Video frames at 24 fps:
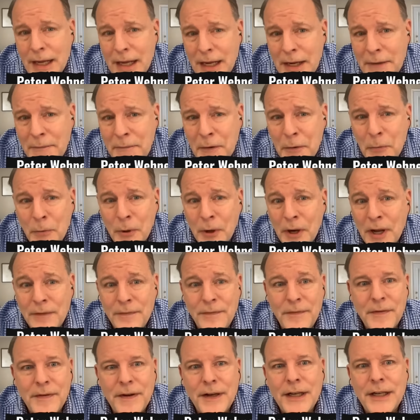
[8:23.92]
If it were
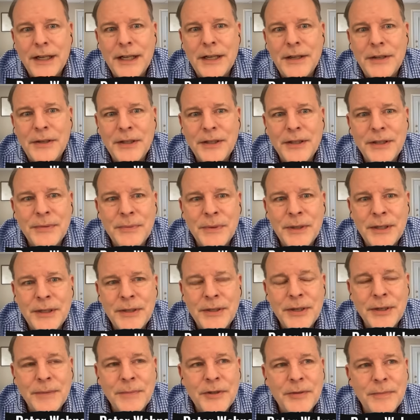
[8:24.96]
confined, and it in
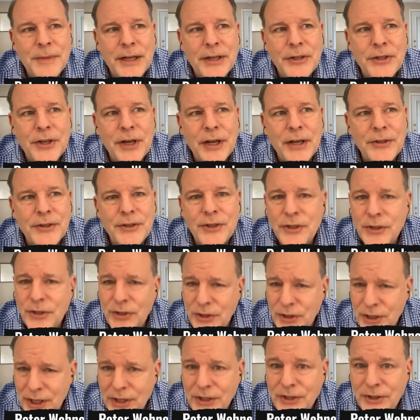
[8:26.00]
terms of Mike Johnson
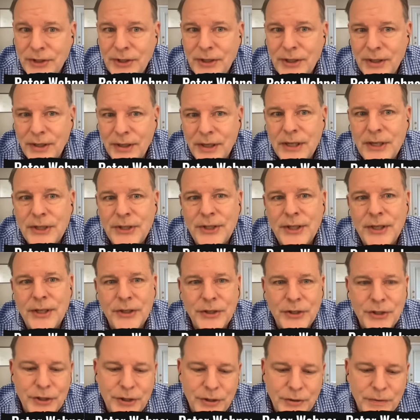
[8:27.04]
just to this
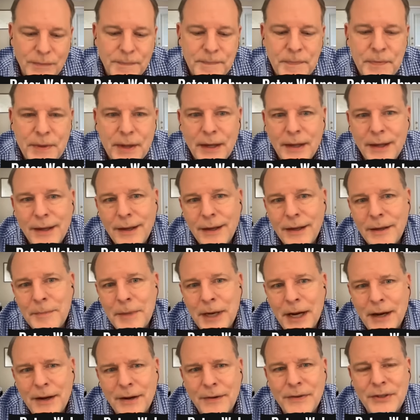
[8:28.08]
issue, I
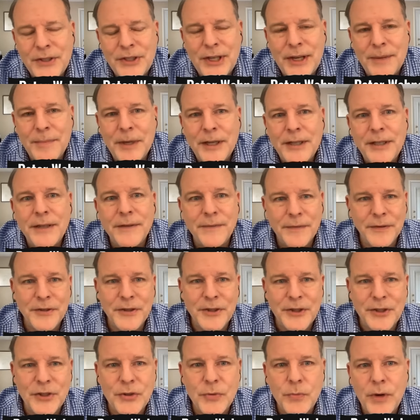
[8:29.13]
mean, I'd obviously have my
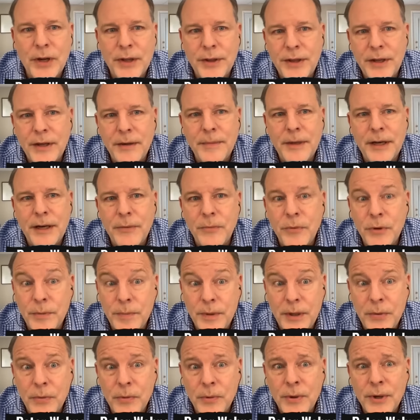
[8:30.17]
differences with him, and it would
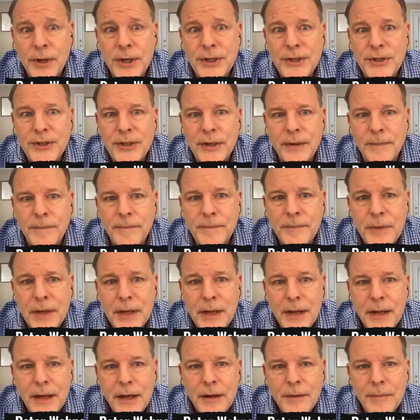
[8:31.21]
be worrisome,
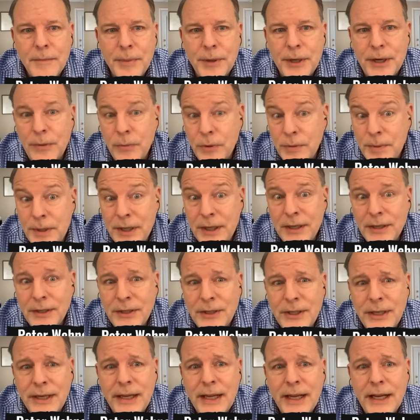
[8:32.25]
but it would be
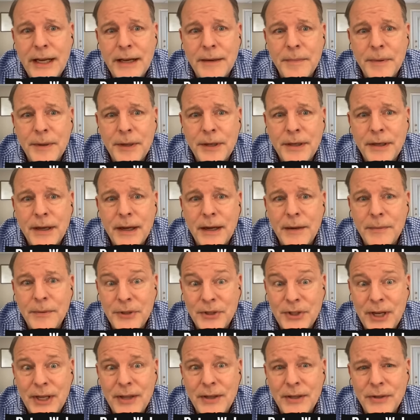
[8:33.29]
contained. But I
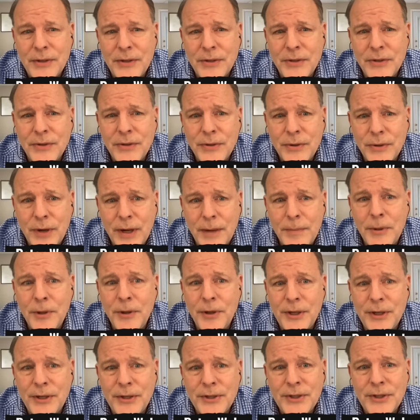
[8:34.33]
would say that the
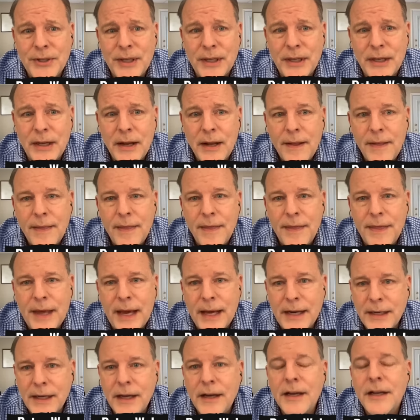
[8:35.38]
trouble is that
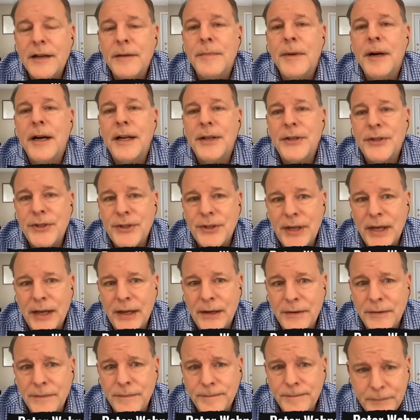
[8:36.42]
that kind of
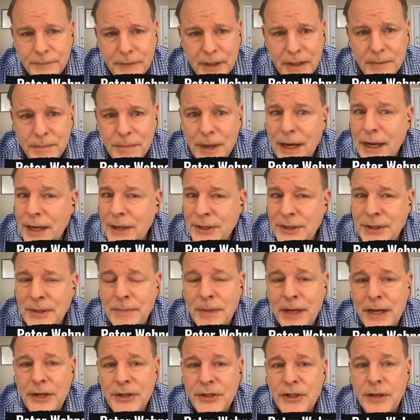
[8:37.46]
mindset, in my
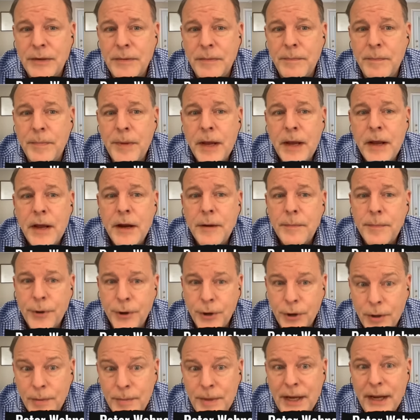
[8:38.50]
estimation,
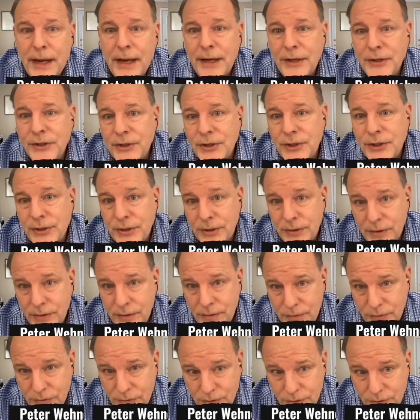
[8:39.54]
permeates
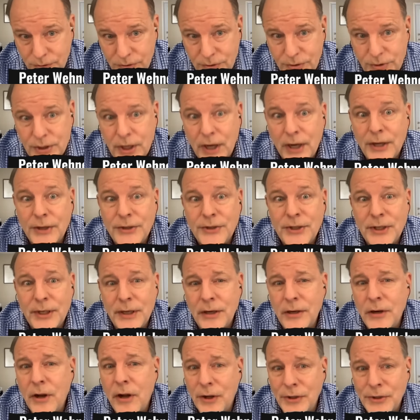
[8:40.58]

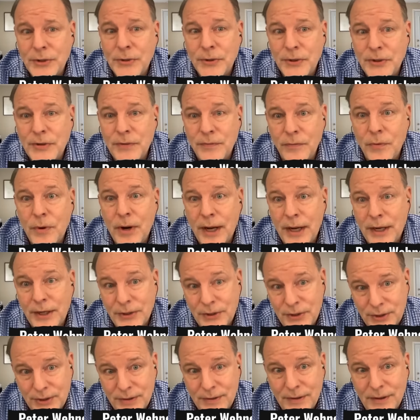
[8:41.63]
Johnson in all sorts of
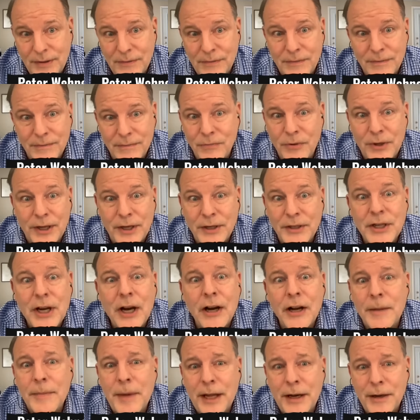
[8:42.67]
ways. Well, we can
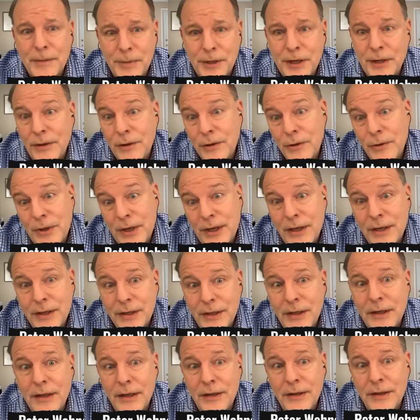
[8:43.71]
talk about it, but including in
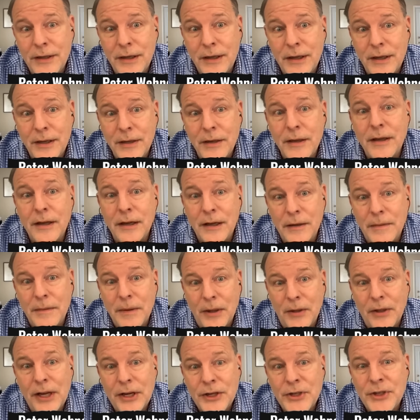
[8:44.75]
the in the uh,
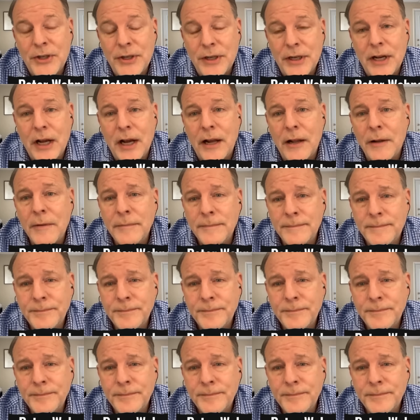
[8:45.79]
election denial.